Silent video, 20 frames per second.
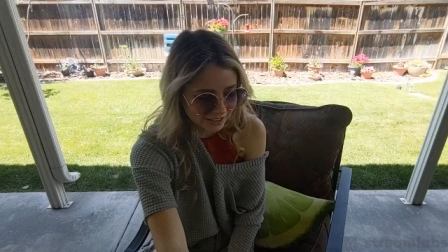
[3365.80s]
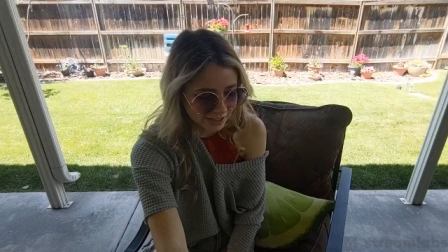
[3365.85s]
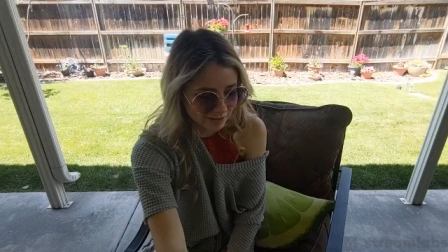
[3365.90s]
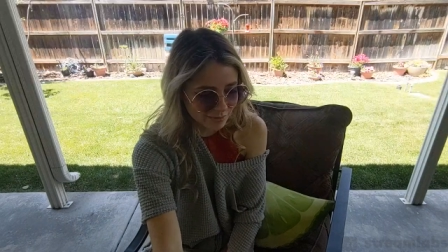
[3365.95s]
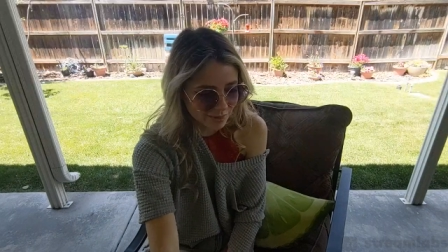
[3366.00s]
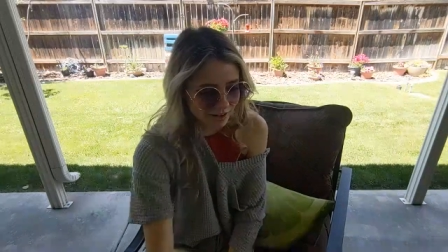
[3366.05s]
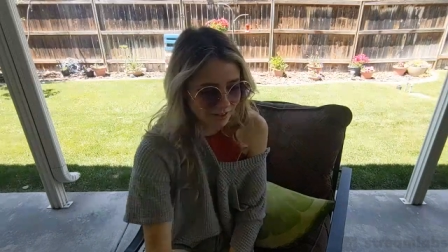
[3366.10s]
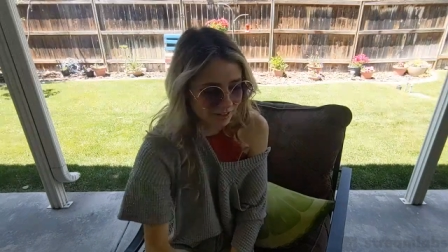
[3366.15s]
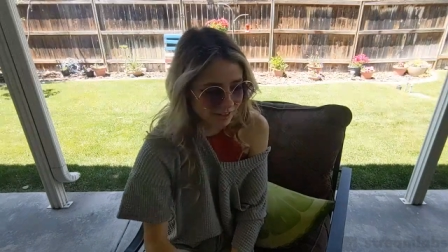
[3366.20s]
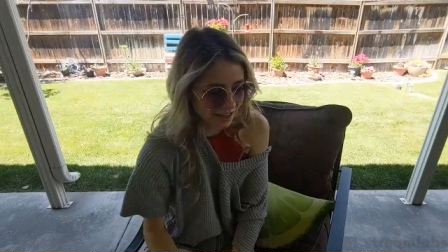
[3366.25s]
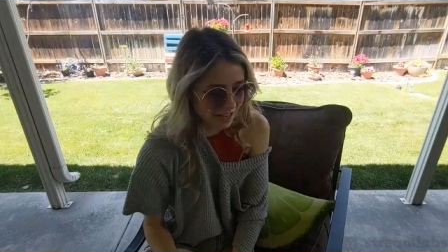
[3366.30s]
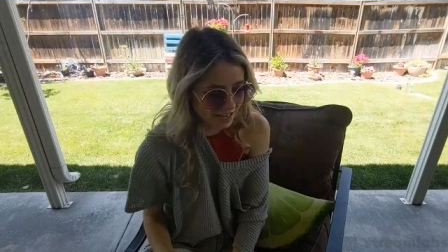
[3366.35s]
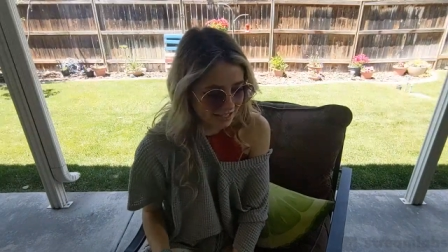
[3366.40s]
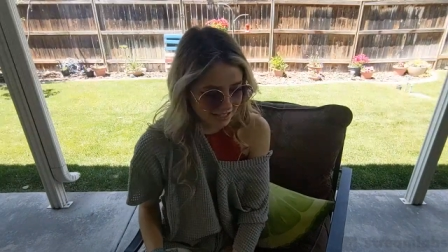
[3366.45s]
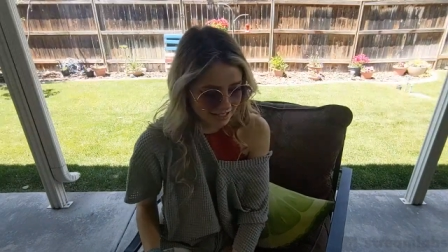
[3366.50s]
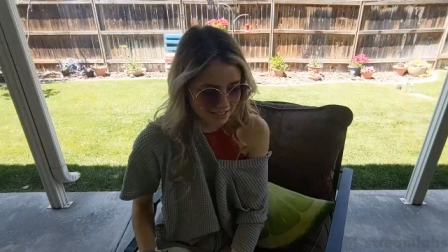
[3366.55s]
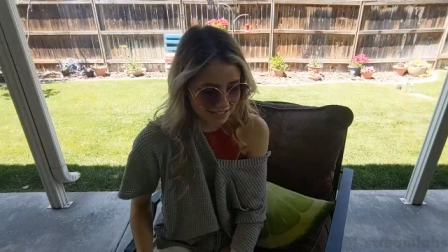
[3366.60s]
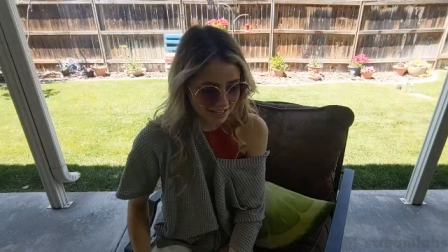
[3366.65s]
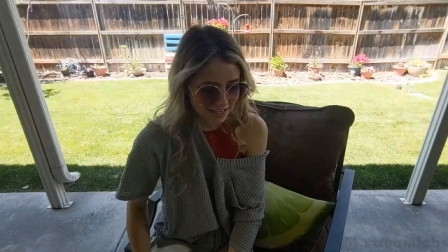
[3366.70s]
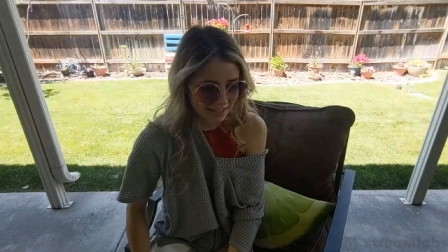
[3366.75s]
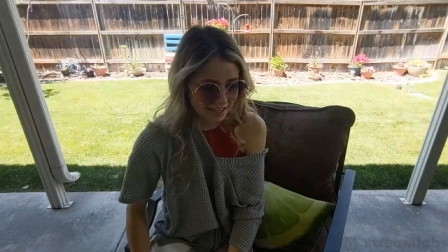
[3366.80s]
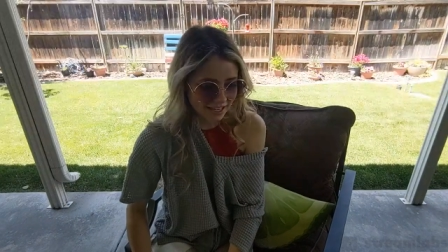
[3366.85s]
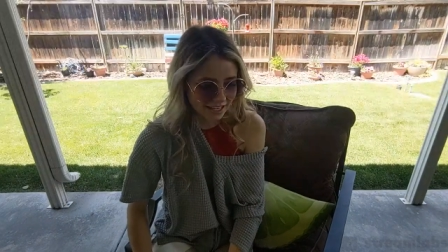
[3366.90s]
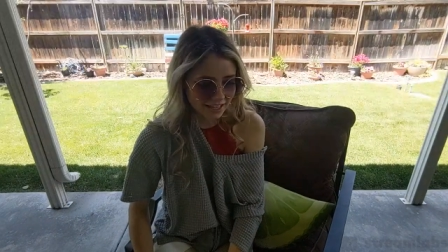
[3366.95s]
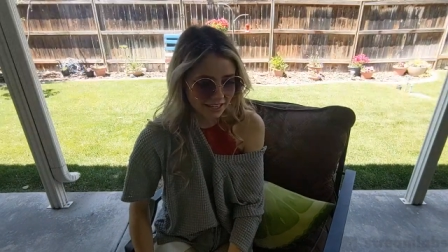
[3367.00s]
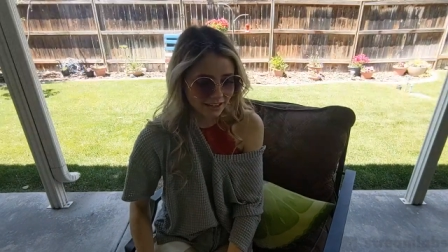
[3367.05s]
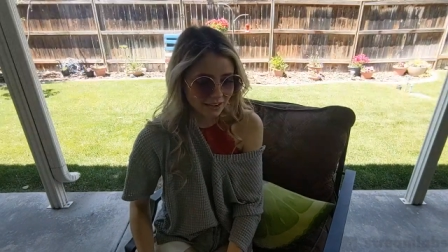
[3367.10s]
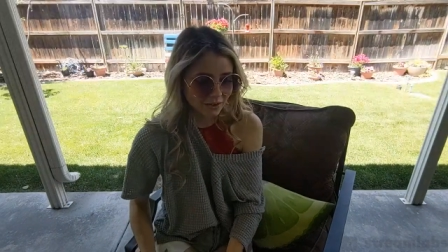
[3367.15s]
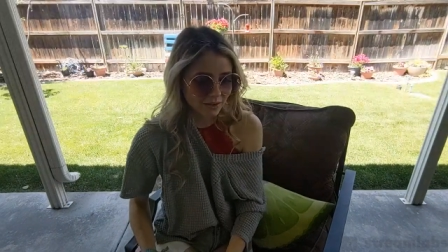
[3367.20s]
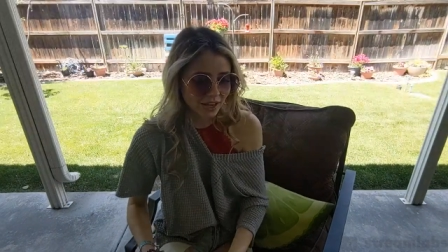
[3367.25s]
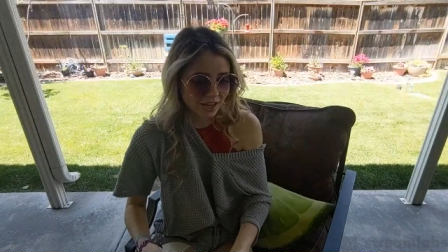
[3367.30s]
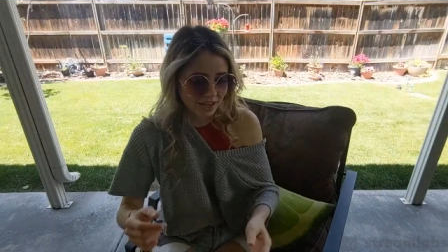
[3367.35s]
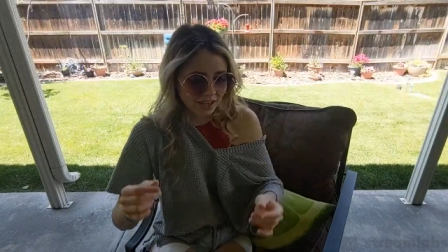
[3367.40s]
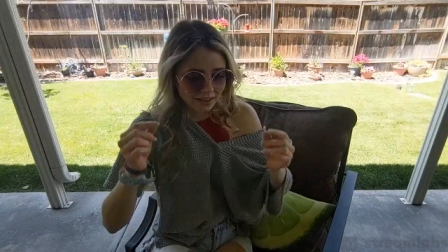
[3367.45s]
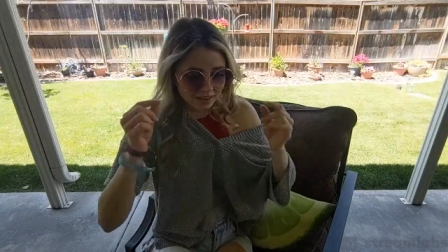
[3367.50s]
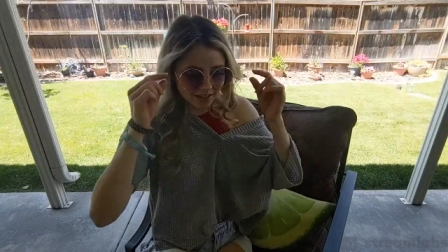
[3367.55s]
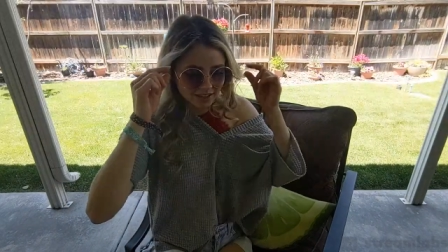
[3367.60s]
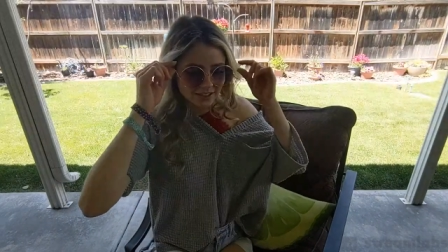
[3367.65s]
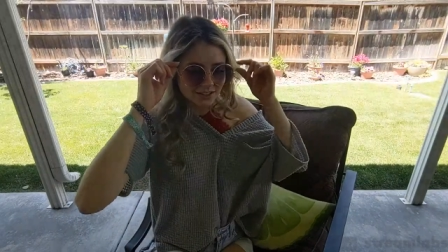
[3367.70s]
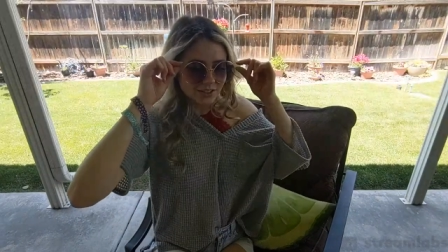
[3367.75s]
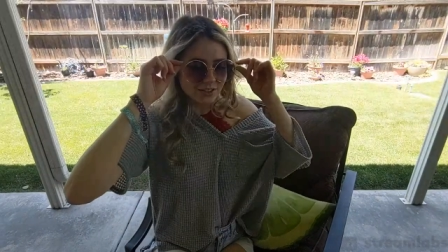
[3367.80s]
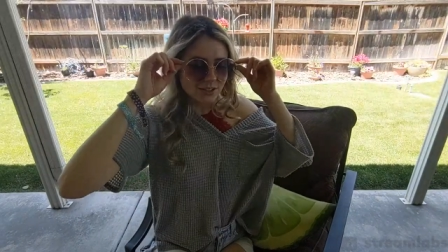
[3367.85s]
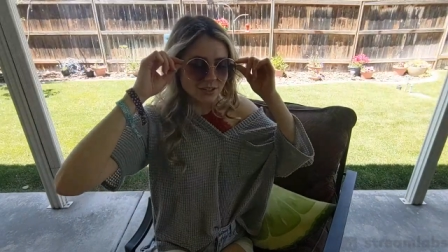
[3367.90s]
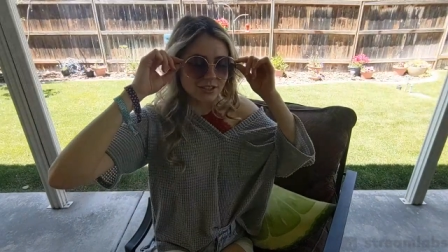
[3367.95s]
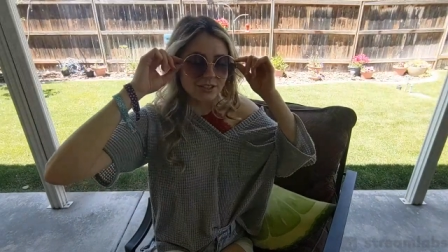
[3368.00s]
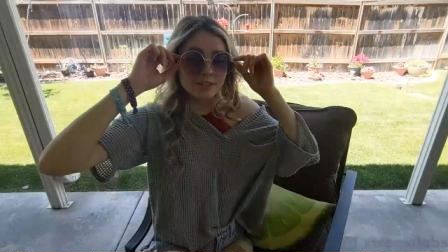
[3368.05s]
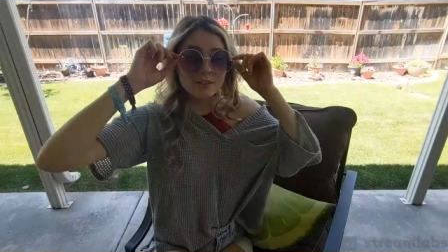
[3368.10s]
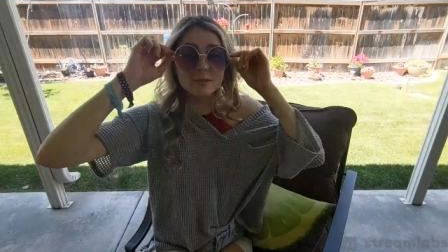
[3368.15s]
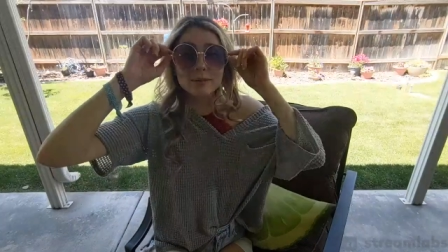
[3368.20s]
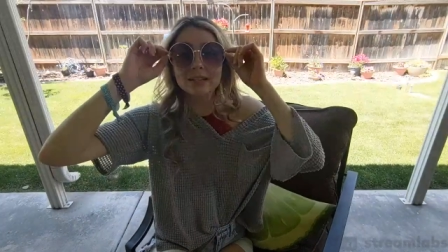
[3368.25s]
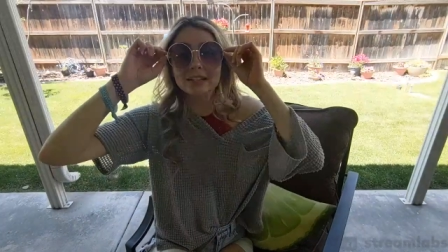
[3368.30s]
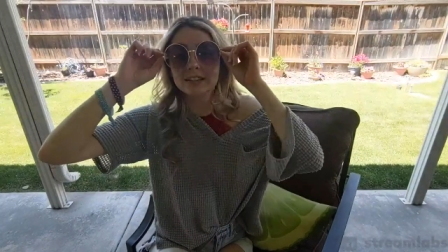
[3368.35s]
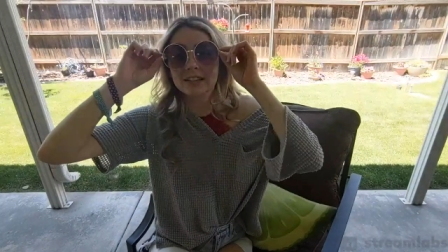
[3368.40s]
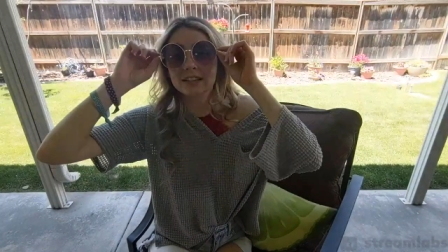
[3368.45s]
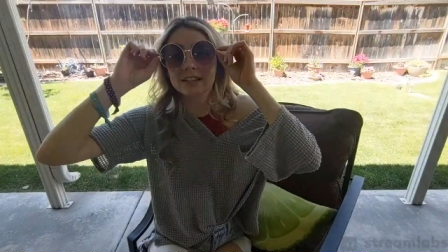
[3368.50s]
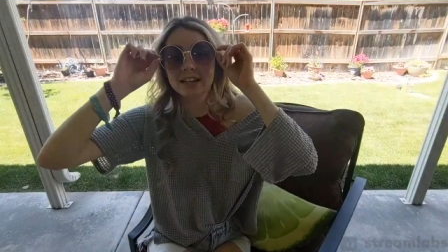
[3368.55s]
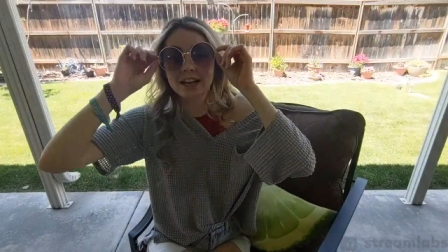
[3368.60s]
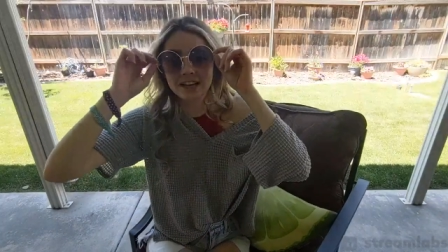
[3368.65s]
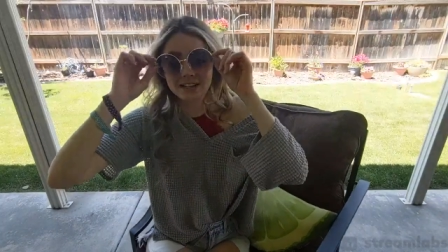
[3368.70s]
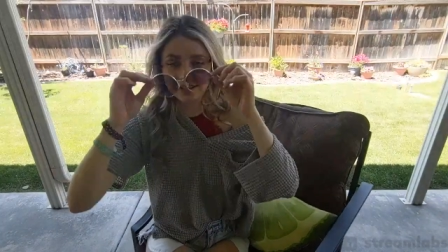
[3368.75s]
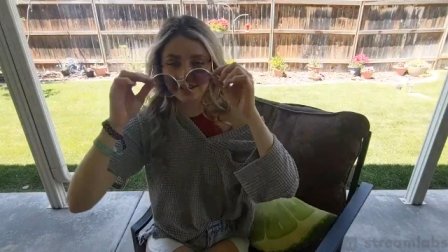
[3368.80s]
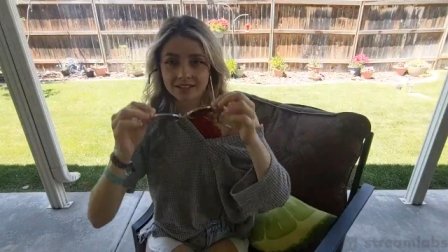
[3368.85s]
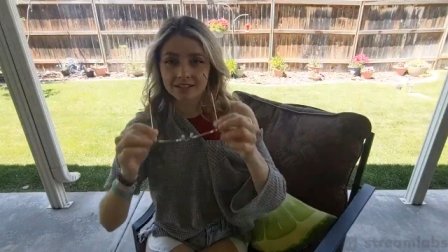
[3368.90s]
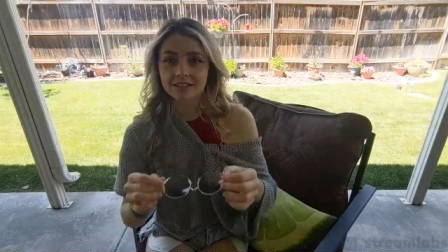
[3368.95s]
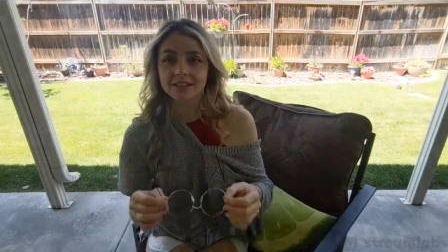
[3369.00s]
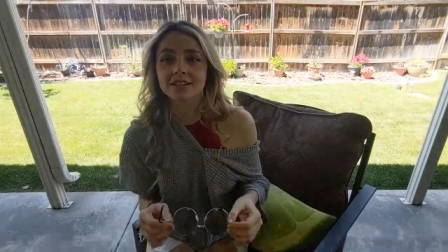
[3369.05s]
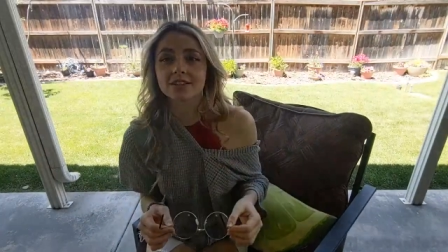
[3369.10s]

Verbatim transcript: Need better glasses, I think. Okay, these are these are my sunglasses.